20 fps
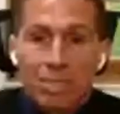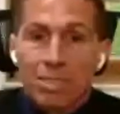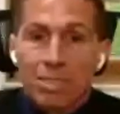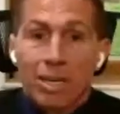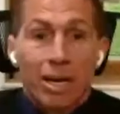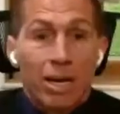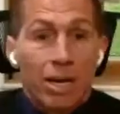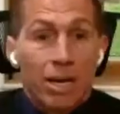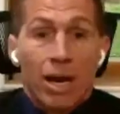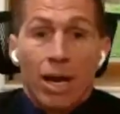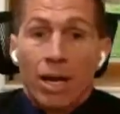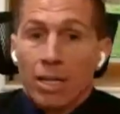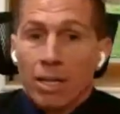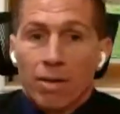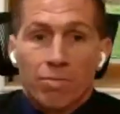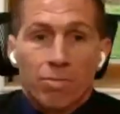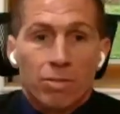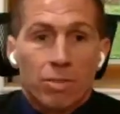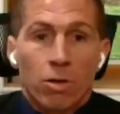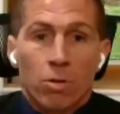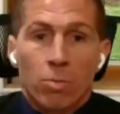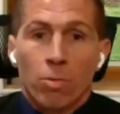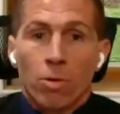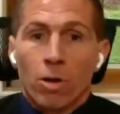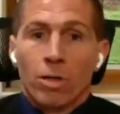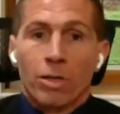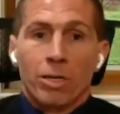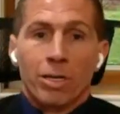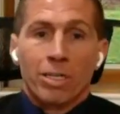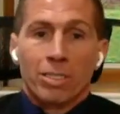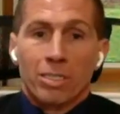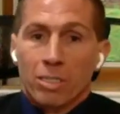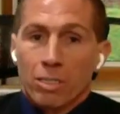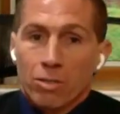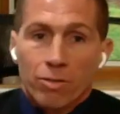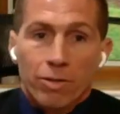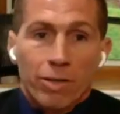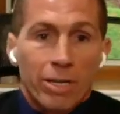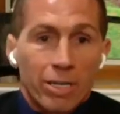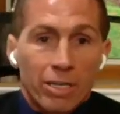Yeah, I love snowballing. It's a
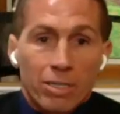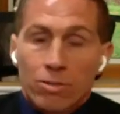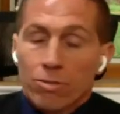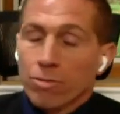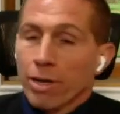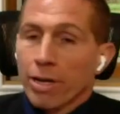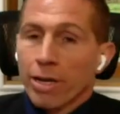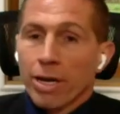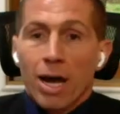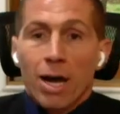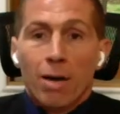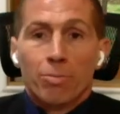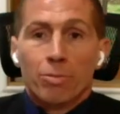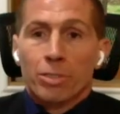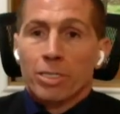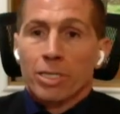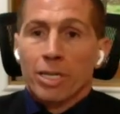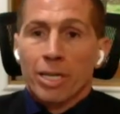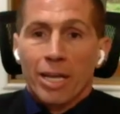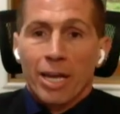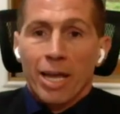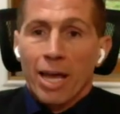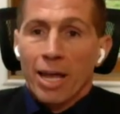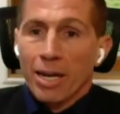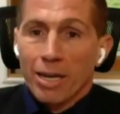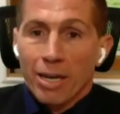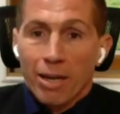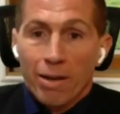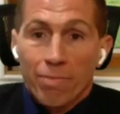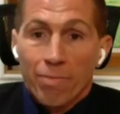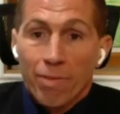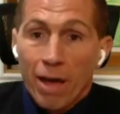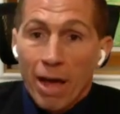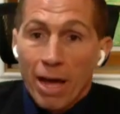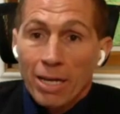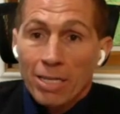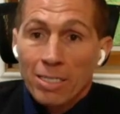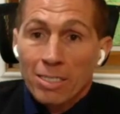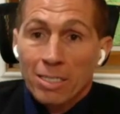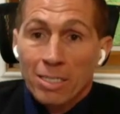great option to get out of debt
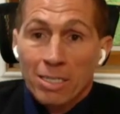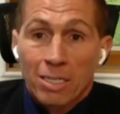fast.